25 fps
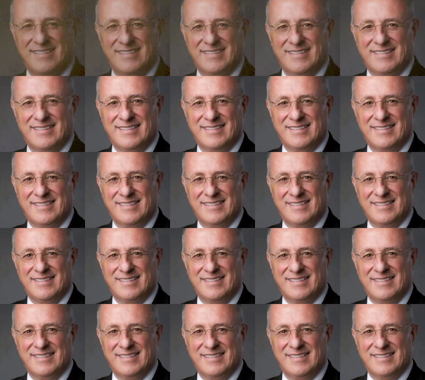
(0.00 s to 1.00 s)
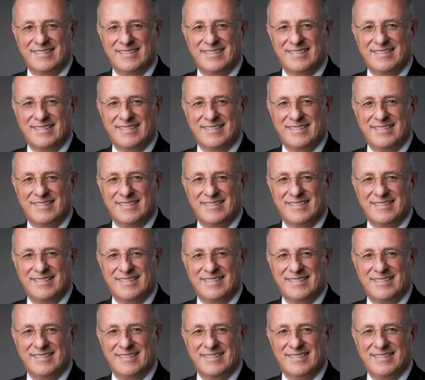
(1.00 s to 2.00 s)

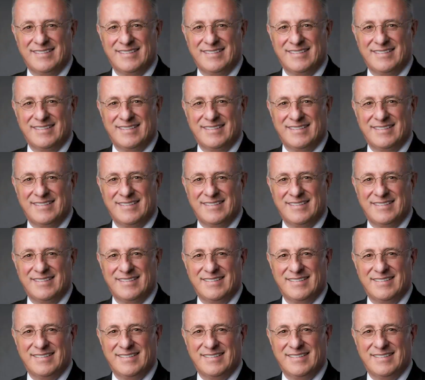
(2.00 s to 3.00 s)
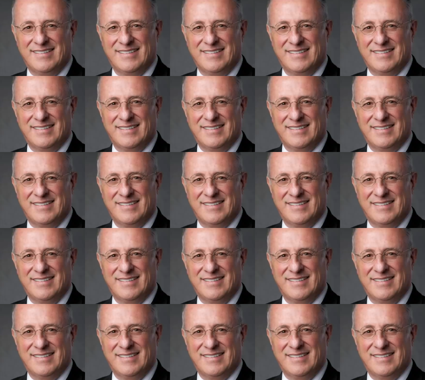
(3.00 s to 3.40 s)
(no one is talking)